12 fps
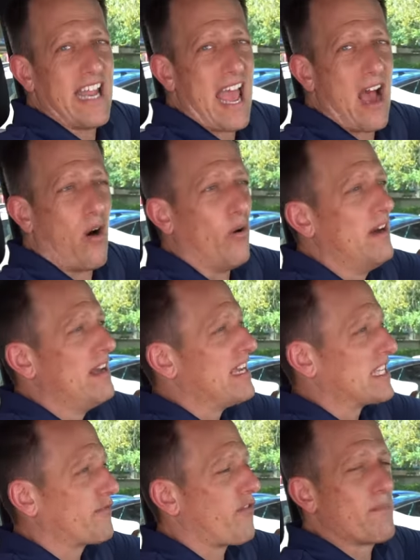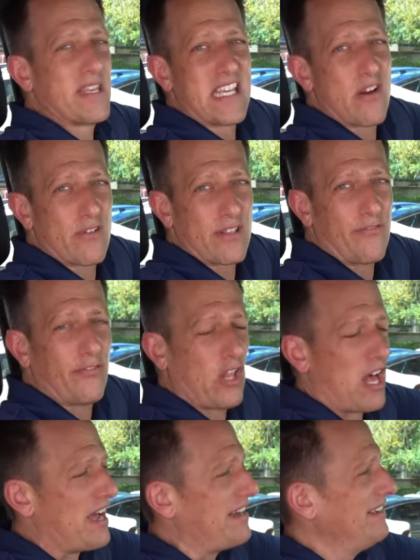now is from the year of the
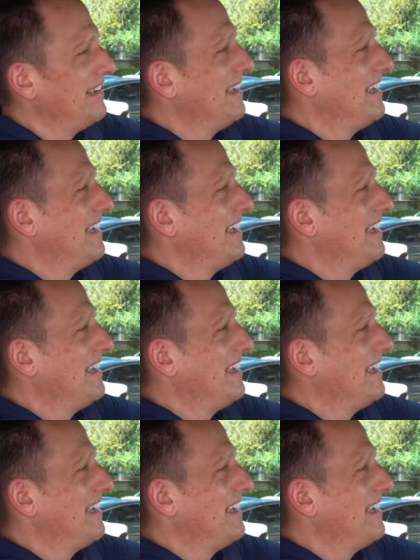flood.